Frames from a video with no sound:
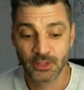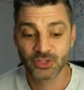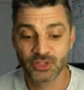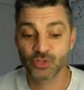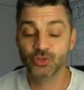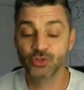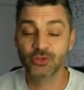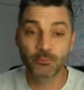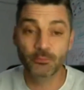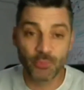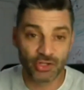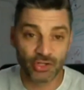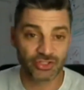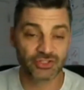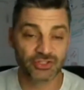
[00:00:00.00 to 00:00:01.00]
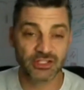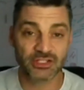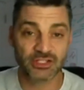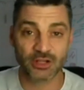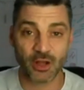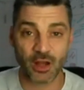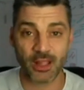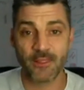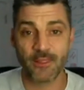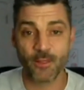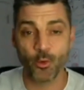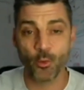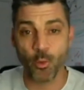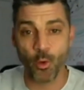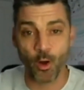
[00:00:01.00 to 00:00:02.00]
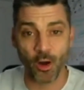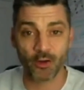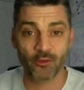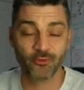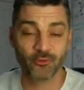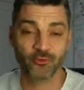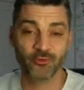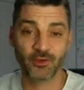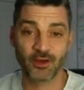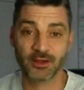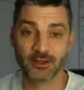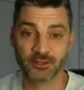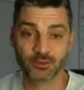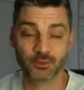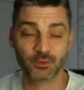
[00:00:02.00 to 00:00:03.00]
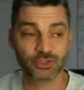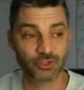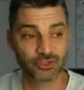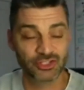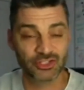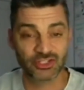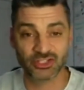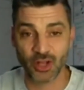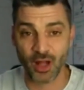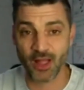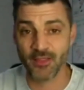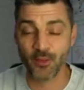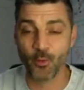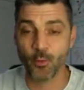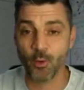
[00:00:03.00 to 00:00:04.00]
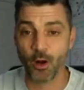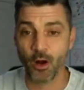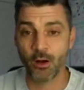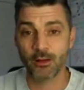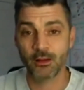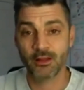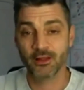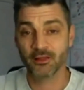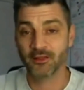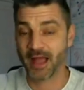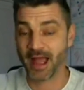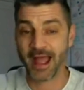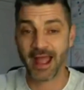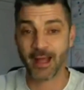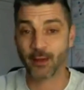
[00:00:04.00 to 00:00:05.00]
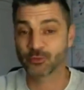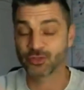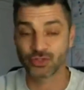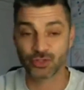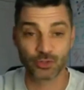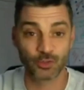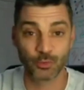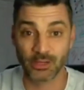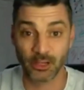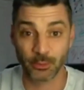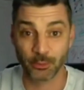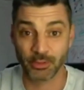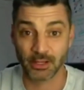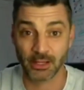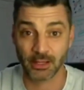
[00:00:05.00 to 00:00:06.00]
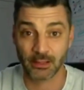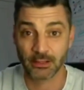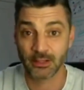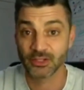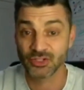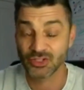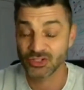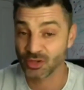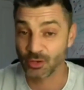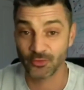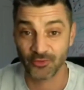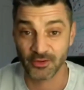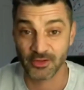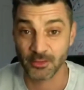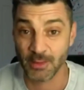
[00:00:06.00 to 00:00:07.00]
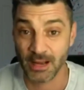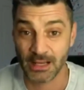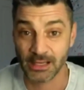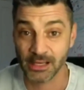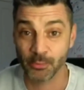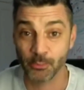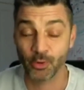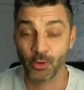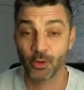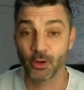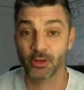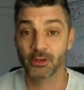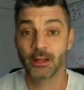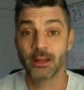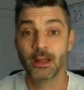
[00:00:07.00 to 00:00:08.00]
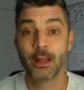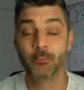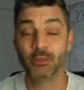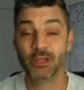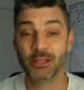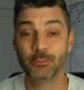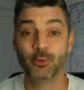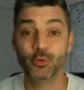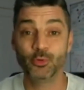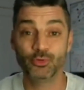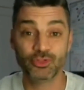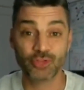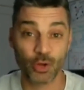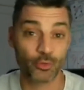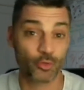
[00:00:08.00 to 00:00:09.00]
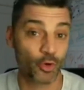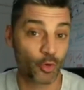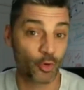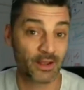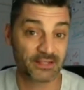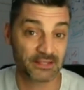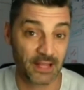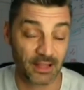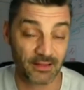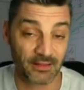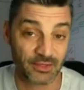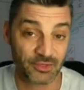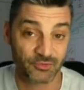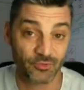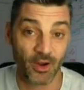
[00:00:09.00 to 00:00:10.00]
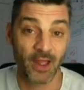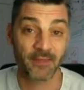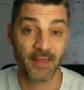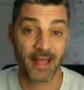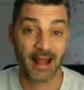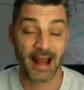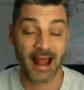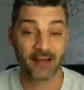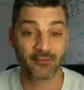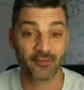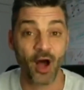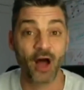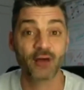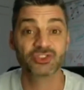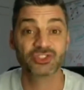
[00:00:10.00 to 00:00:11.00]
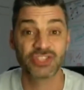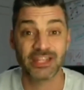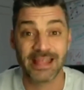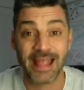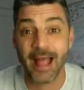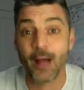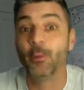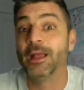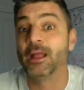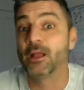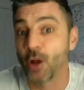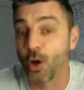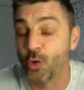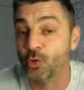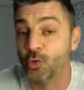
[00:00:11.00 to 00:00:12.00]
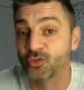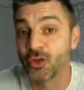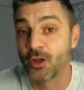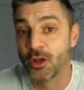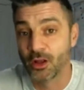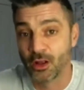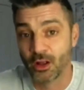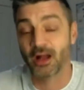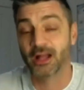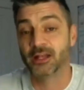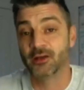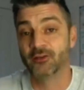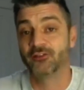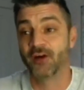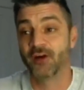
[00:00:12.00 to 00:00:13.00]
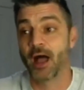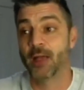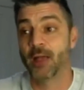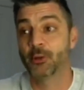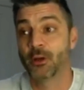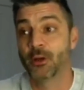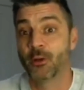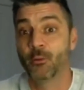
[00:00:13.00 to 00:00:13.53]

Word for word: So you must design the what first. When you design the what, the how-to will appear. So fundamentally important. People don't always get this right. They'll have "I'll see how it goes" kind of vibe.